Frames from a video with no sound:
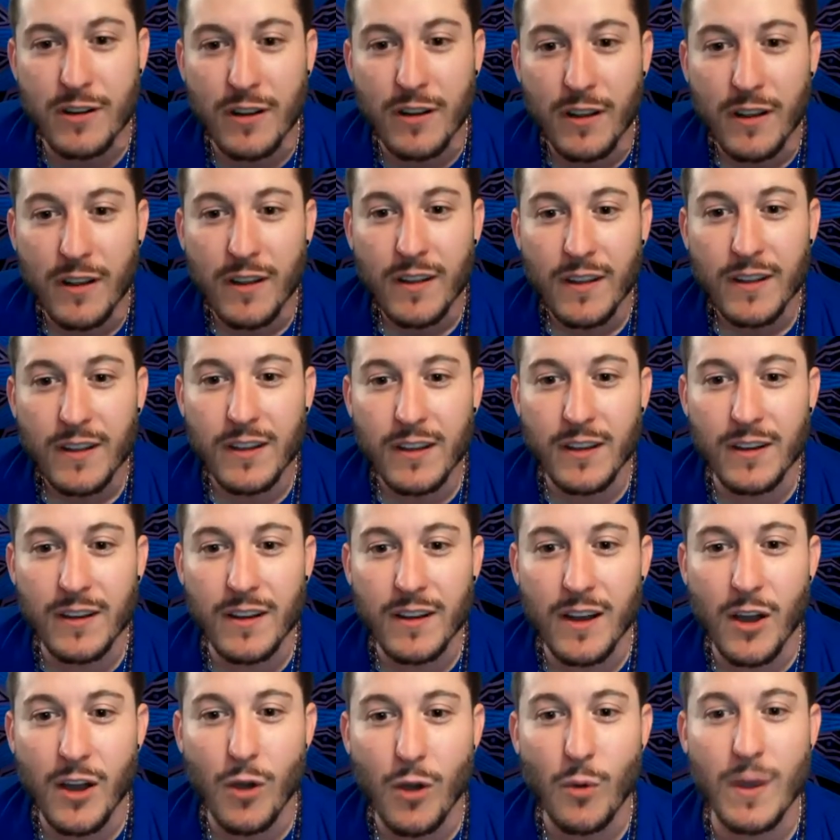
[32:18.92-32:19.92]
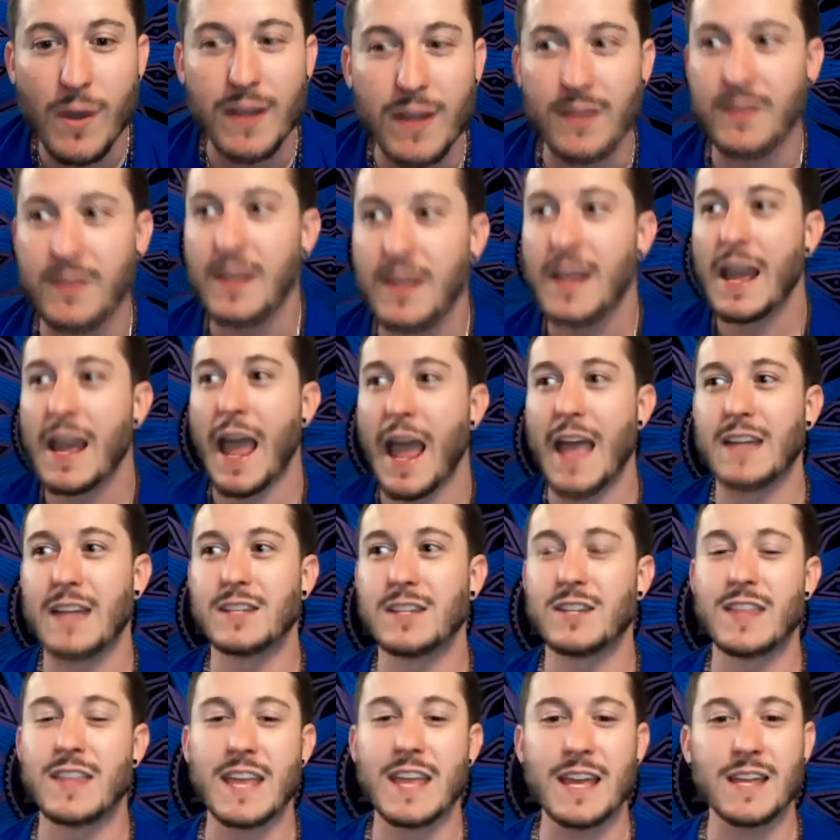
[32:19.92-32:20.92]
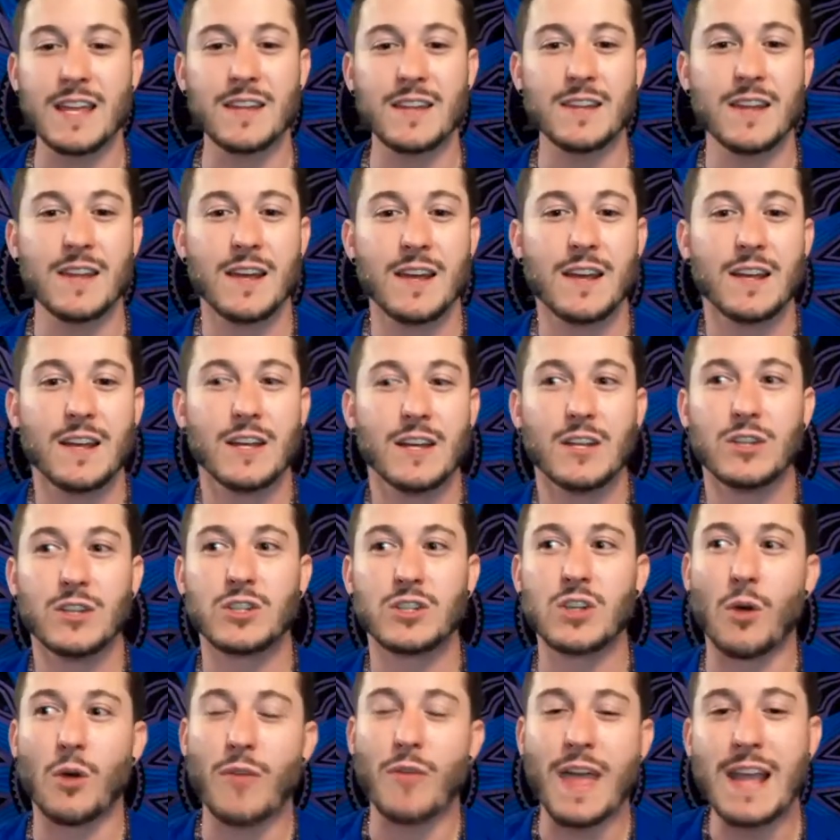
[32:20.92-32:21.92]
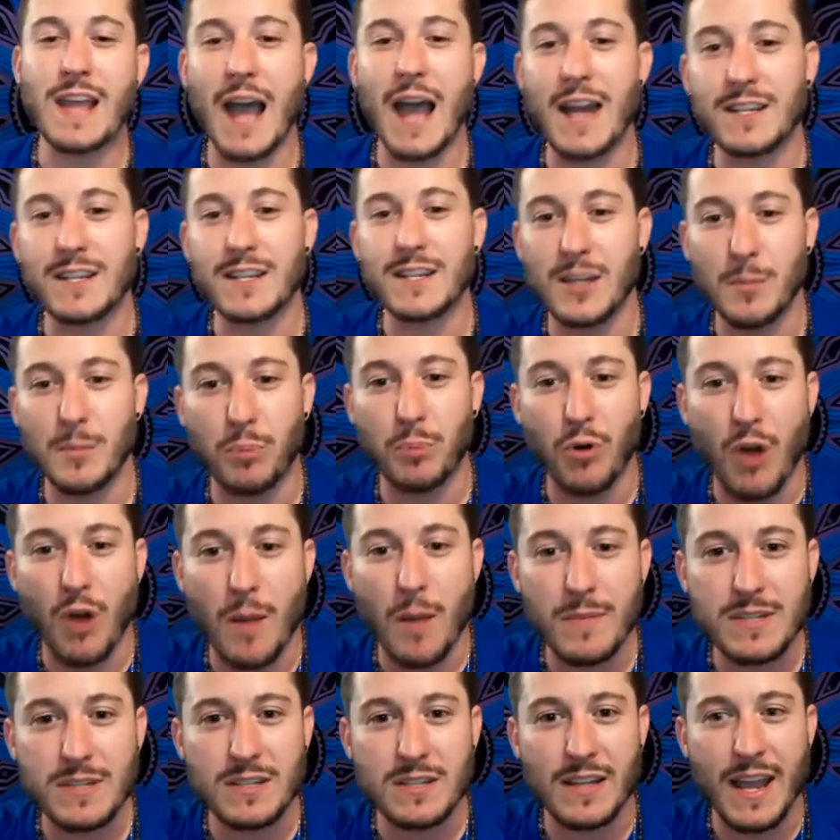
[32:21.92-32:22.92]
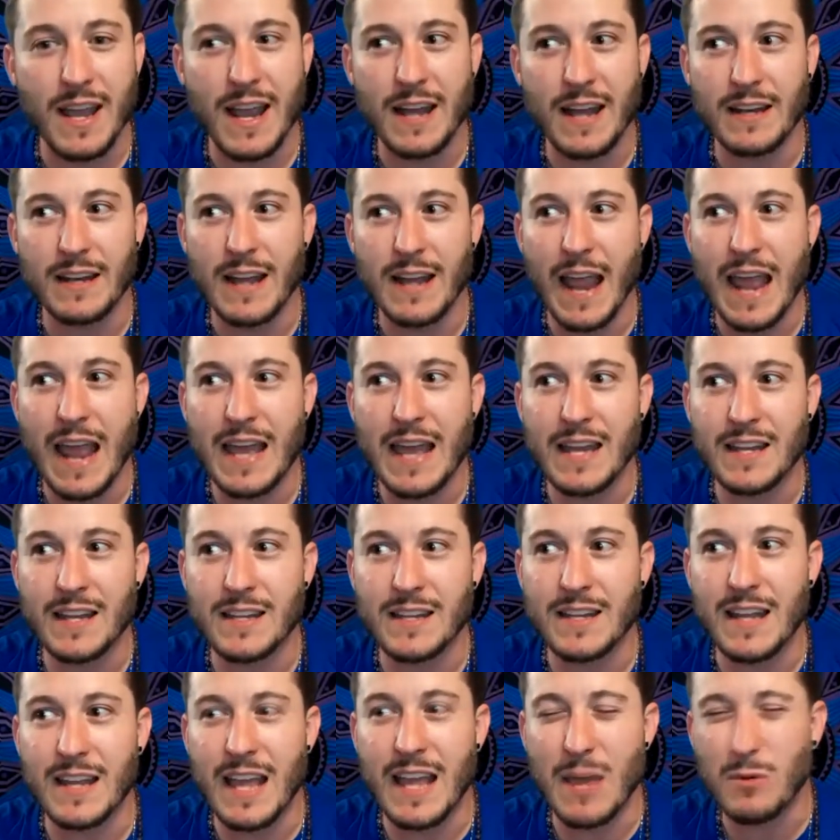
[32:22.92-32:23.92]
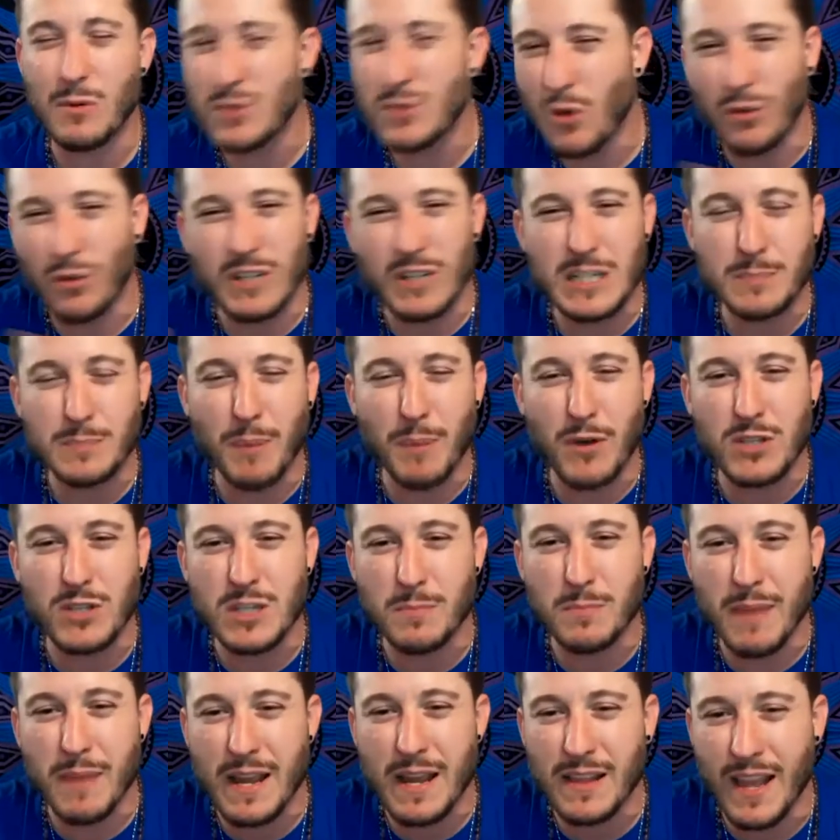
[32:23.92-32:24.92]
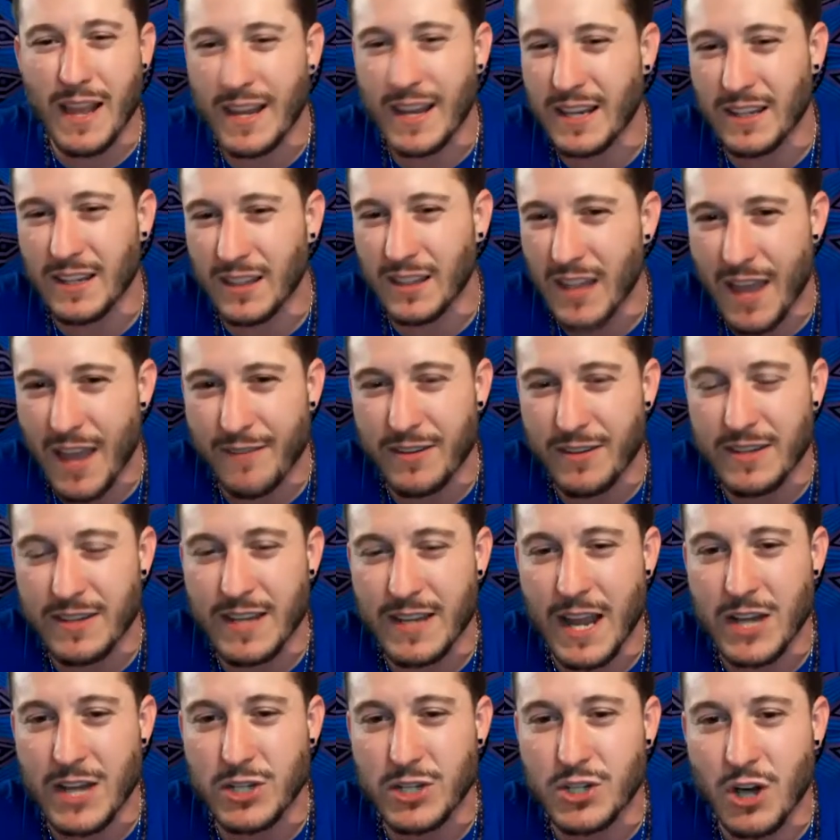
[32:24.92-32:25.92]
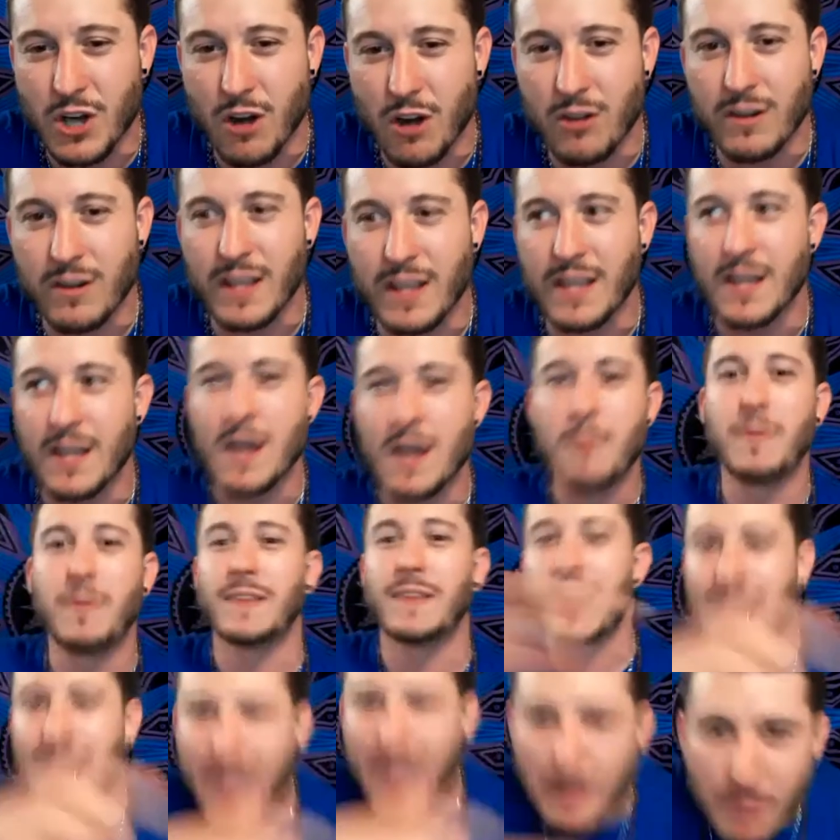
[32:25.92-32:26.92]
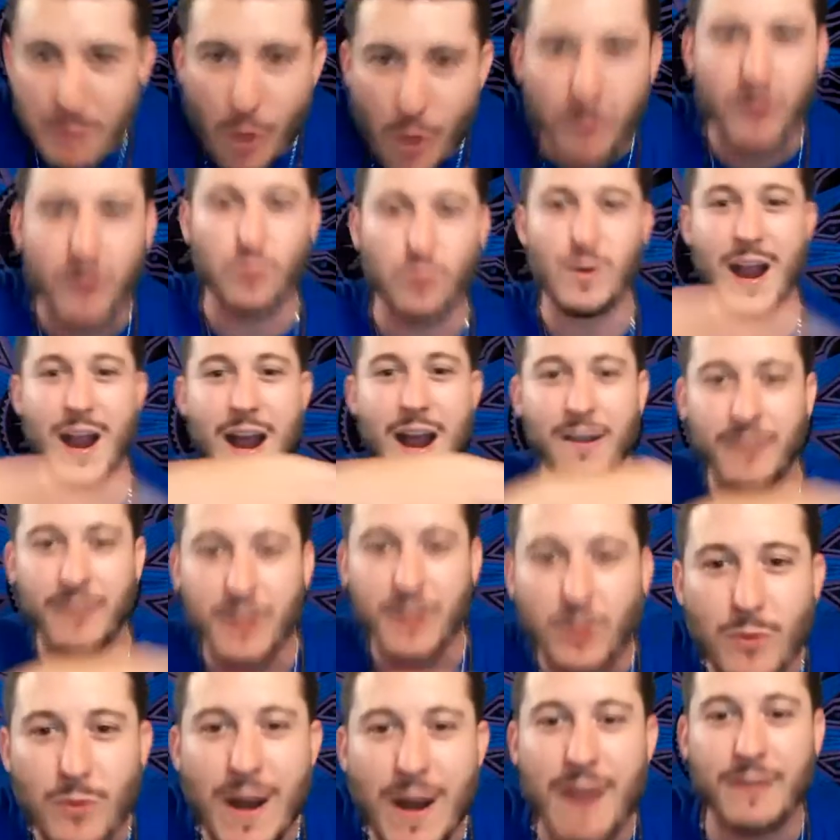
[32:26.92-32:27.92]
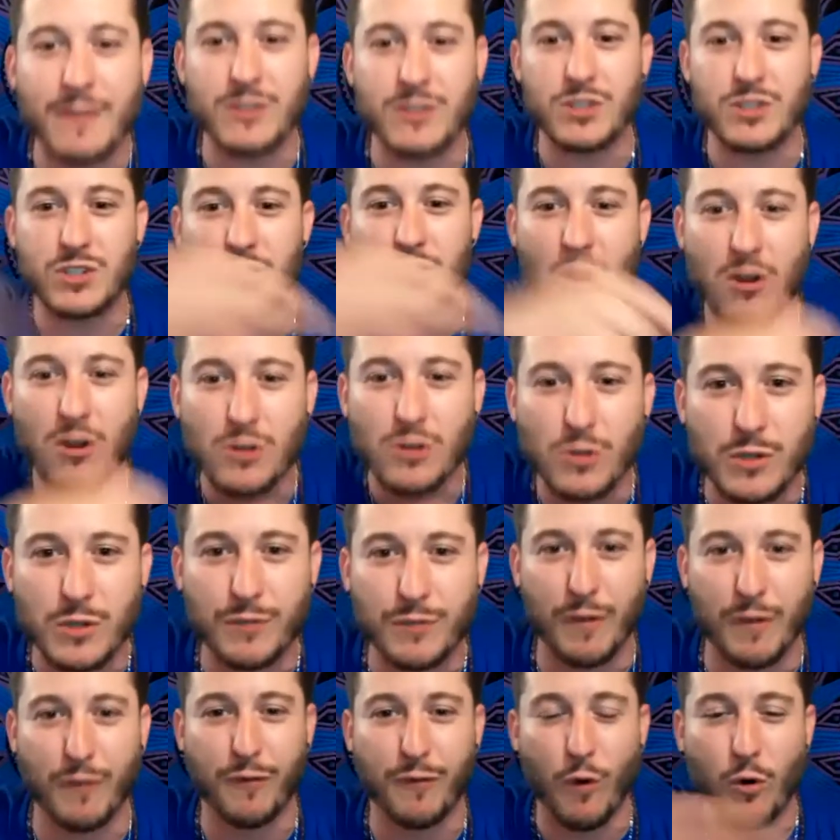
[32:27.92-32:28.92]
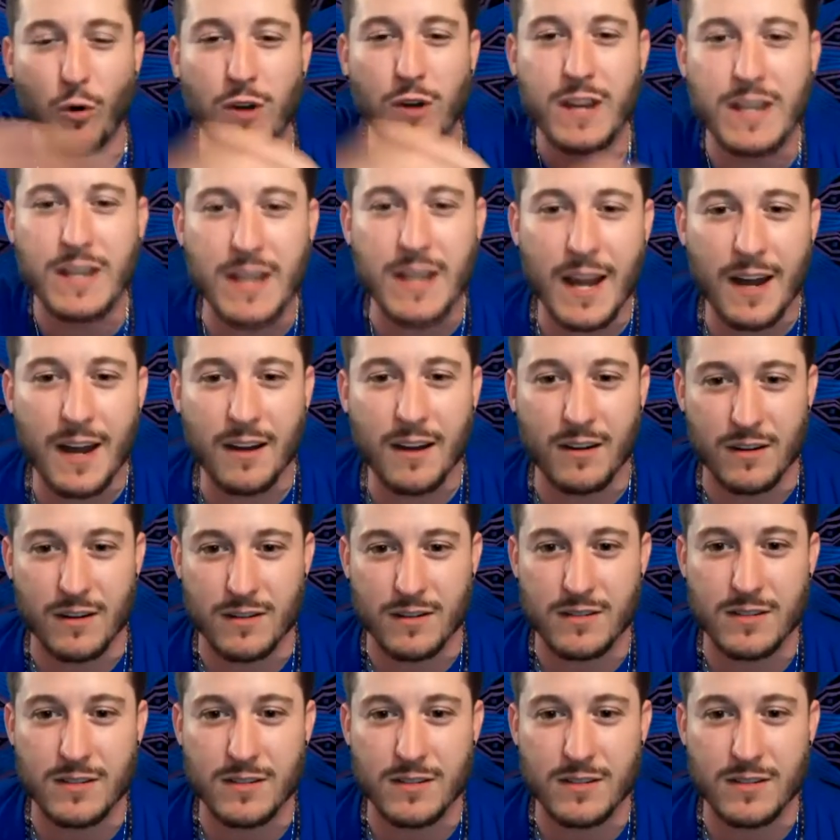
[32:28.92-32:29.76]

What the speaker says: You know, and then so they got to the promised land, and it was only supposed to be like an 11-day journey, but they kept going around and around in circles for 40 years.